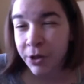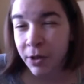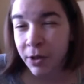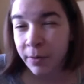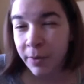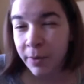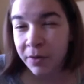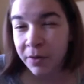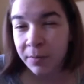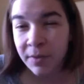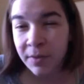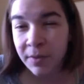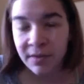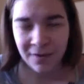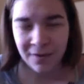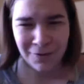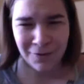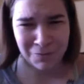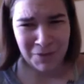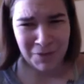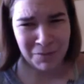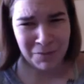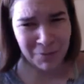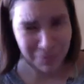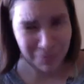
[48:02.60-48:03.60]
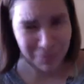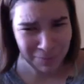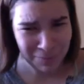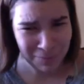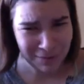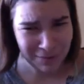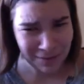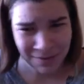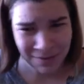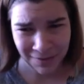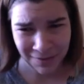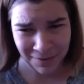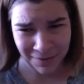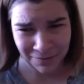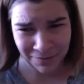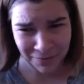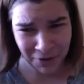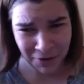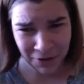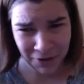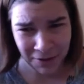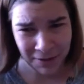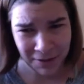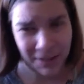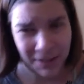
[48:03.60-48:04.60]
about the piece. Maybe the piece isn't
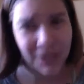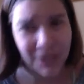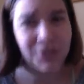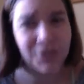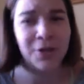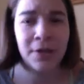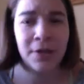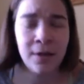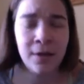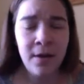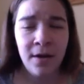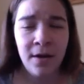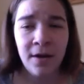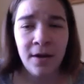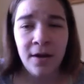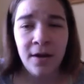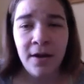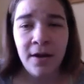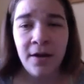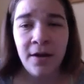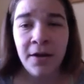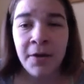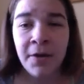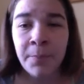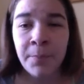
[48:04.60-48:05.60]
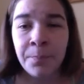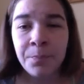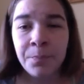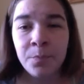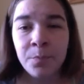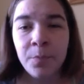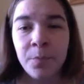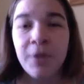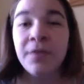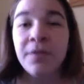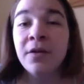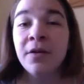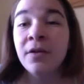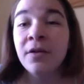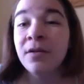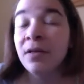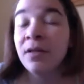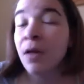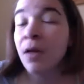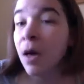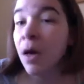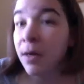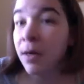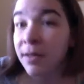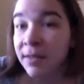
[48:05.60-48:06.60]
very engaging, but there's an
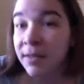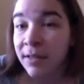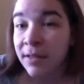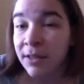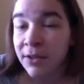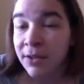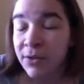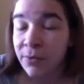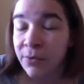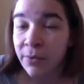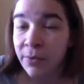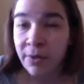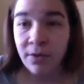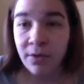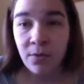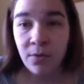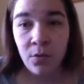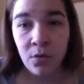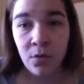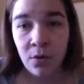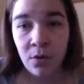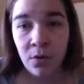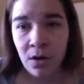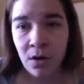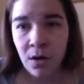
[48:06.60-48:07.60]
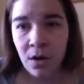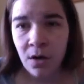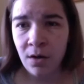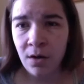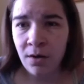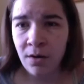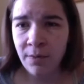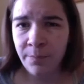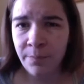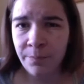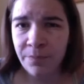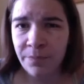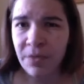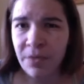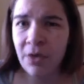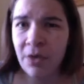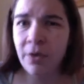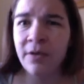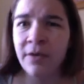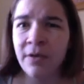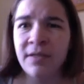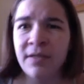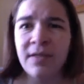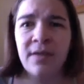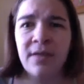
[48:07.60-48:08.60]
honesty to it, or the
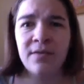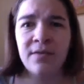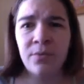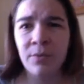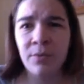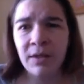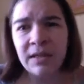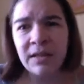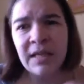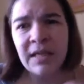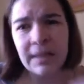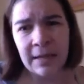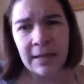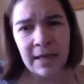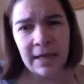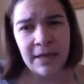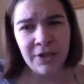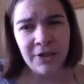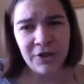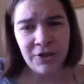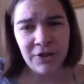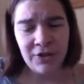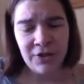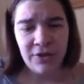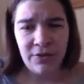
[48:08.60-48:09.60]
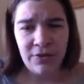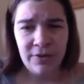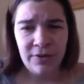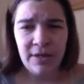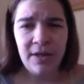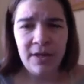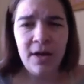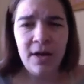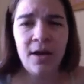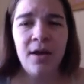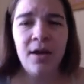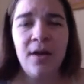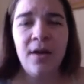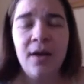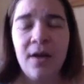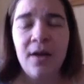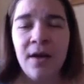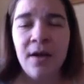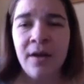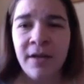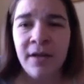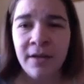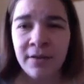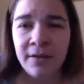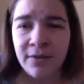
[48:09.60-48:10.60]
artist has a real dedication to it.
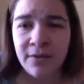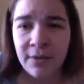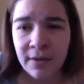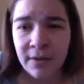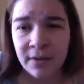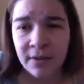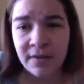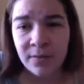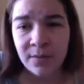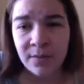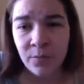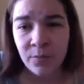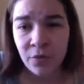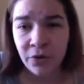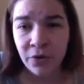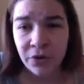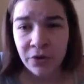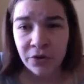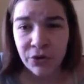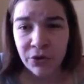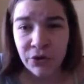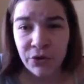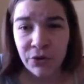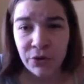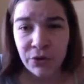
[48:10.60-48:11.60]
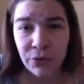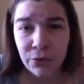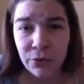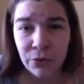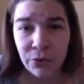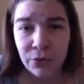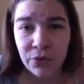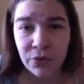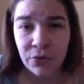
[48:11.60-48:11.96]
And so I think it's important to